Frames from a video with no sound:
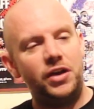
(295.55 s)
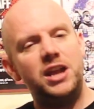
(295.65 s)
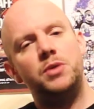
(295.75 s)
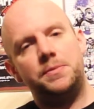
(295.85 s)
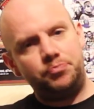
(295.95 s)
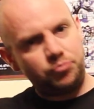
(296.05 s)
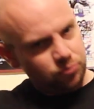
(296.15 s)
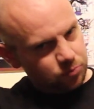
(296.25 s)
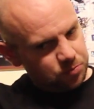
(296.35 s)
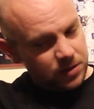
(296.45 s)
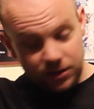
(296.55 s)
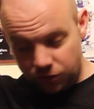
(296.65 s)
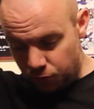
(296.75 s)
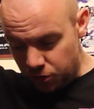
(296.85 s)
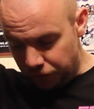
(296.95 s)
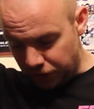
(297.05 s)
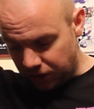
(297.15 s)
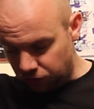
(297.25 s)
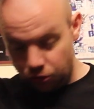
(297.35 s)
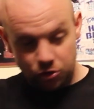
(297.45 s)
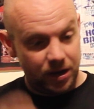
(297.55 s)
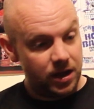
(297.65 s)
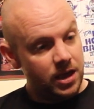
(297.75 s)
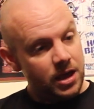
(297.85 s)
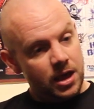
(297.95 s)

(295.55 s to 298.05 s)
Anyway, into the real fucking tournament.